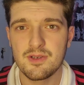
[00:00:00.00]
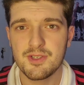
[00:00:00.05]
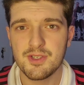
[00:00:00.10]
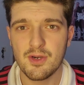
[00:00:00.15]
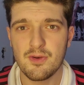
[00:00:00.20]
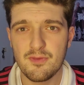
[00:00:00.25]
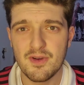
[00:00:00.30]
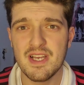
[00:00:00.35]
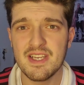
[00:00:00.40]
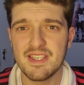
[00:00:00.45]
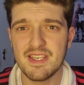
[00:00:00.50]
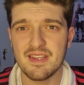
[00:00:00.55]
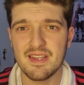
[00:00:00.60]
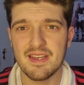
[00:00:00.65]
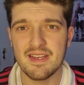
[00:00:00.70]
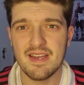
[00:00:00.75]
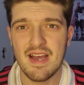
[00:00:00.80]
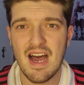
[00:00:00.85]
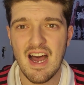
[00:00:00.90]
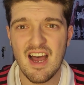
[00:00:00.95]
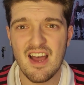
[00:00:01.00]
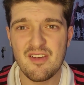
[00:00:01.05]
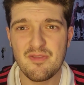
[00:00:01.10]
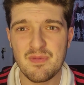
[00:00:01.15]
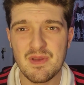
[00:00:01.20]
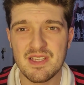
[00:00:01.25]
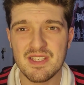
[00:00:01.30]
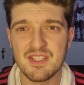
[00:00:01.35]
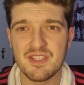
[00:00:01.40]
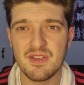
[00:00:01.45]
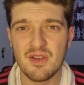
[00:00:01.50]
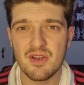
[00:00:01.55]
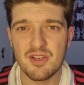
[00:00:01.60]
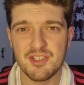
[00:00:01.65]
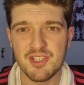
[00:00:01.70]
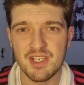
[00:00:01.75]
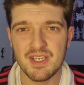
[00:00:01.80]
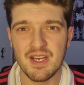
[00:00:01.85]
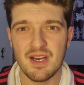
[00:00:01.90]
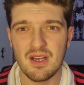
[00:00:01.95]
So recently, I've been
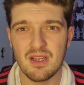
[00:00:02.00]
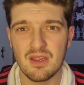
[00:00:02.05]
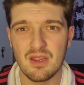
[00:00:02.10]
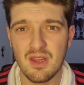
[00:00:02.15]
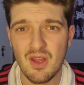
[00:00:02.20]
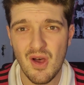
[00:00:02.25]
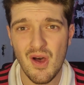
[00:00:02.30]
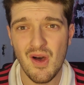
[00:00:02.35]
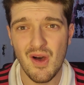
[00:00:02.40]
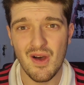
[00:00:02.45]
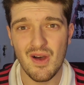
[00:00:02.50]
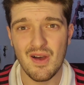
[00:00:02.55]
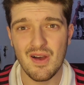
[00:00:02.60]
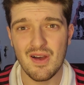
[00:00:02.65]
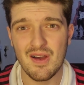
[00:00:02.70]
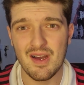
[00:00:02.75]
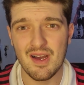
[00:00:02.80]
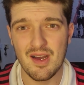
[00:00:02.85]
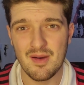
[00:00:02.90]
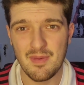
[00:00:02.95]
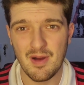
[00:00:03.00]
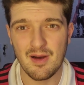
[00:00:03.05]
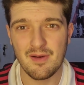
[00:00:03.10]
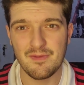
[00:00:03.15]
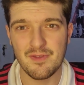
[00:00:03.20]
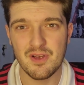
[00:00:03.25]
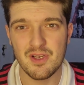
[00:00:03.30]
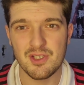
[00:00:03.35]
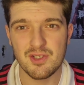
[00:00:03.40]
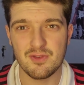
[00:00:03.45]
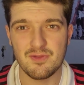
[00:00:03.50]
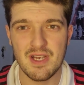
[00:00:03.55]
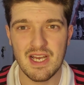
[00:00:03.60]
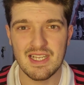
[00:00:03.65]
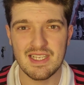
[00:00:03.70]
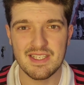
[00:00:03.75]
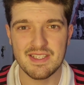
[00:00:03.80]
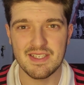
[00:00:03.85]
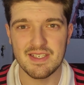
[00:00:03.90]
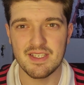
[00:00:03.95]
searching a lot about virtual
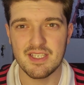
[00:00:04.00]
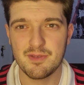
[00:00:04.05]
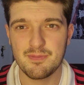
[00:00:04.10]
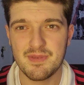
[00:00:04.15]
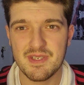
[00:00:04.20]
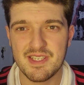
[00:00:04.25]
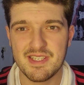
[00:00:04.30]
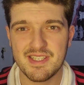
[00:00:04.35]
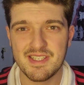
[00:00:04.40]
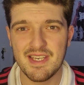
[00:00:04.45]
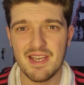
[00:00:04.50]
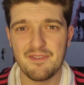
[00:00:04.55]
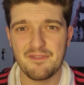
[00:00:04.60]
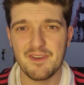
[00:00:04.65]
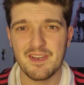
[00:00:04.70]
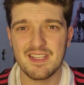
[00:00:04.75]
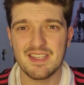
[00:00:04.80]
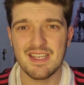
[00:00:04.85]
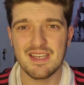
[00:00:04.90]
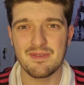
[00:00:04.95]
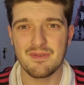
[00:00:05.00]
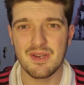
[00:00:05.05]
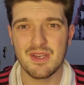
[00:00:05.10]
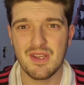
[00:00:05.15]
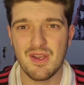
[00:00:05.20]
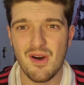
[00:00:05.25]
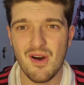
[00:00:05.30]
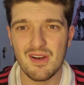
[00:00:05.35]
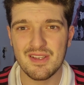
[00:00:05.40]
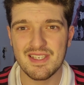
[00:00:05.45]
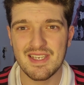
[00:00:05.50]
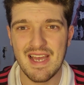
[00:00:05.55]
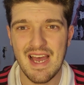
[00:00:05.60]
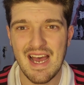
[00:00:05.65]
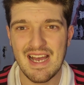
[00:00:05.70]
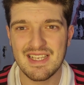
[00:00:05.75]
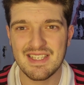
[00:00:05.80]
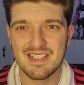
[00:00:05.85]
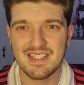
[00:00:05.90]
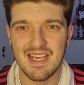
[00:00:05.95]
reality, specifically regarding
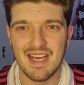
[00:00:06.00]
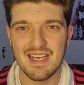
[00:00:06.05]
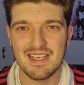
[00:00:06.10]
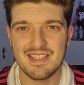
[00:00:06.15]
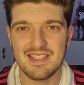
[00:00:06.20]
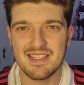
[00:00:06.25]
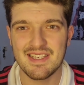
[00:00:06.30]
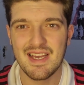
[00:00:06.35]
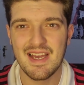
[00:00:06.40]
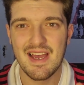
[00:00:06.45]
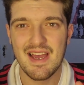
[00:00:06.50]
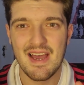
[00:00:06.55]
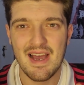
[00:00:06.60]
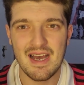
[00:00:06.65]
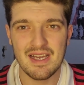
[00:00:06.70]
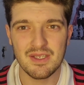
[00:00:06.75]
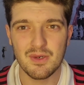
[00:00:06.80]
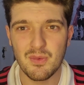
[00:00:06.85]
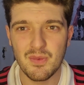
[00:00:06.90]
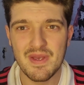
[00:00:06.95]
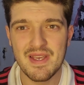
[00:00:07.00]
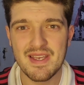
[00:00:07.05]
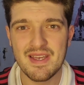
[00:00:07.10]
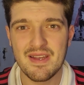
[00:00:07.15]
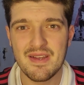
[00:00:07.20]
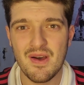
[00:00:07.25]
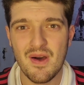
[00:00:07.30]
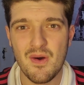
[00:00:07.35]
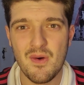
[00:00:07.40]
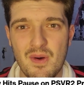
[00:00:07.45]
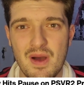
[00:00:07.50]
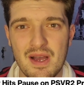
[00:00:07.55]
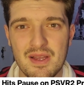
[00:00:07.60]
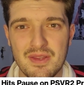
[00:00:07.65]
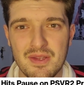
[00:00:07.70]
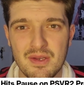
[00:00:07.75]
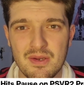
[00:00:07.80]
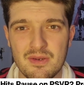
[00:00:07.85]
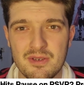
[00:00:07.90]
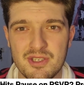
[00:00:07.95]
headsets. And a week ago, a
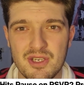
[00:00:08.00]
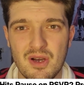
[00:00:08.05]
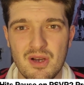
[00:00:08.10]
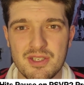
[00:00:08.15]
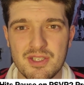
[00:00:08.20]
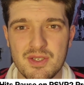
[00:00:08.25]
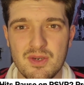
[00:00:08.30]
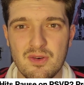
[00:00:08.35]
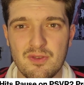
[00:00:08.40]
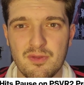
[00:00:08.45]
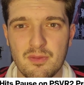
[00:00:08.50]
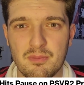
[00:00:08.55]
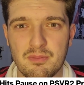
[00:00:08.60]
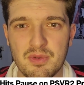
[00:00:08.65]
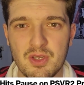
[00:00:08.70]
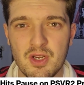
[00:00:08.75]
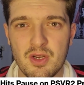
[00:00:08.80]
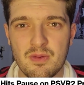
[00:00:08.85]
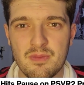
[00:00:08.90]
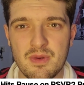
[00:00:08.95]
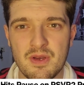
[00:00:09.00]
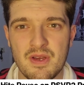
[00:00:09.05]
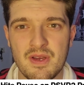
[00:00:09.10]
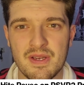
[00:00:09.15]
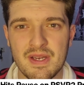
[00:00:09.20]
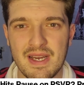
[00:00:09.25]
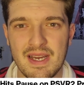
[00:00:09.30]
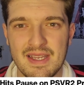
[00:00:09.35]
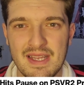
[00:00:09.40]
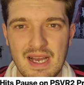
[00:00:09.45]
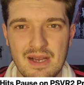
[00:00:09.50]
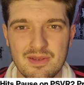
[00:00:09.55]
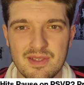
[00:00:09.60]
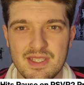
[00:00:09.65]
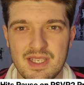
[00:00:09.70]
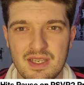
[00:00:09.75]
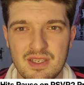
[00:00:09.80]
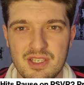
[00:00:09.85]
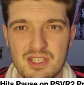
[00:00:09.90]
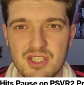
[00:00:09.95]
news article from Bloomberg announced
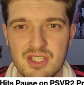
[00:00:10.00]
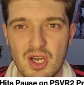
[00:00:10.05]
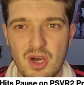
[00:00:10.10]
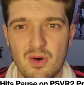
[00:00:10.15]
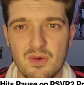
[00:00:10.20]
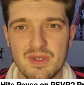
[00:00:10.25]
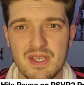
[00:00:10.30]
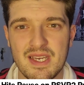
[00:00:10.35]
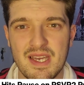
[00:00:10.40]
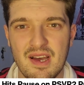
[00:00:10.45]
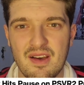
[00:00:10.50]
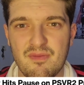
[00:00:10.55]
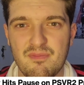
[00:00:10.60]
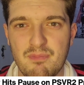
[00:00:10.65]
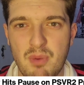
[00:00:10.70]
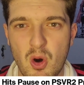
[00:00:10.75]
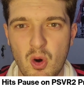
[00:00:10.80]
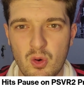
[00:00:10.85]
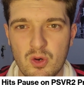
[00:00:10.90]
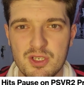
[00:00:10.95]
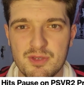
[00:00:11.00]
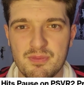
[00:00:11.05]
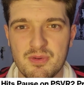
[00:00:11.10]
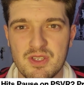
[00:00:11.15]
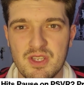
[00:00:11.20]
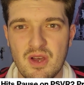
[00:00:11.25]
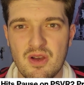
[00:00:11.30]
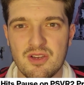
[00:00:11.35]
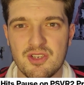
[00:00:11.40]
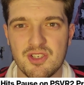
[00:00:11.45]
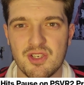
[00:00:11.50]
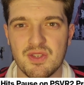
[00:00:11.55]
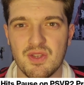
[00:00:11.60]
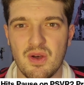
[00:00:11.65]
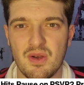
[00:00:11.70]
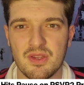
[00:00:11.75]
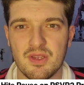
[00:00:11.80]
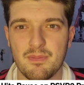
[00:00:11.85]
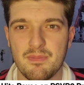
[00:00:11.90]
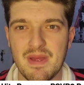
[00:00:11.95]
that Sony have paused production
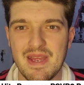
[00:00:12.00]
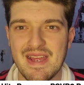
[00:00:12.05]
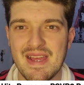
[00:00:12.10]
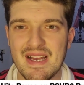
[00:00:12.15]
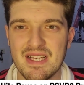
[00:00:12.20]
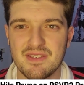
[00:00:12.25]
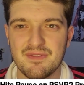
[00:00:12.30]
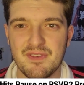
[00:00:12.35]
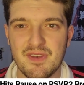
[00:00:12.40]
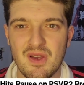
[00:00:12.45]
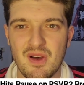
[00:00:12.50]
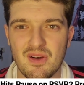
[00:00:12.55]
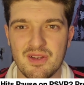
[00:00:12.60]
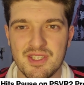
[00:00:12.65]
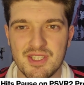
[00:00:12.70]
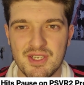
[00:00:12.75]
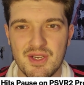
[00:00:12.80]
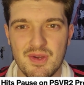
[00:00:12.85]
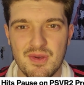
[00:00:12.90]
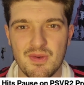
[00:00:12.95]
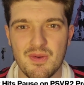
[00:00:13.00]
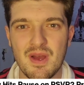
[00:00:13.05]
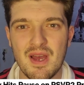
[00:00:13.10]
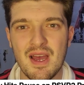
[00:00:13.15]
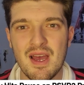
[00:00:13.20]
on the PSVR2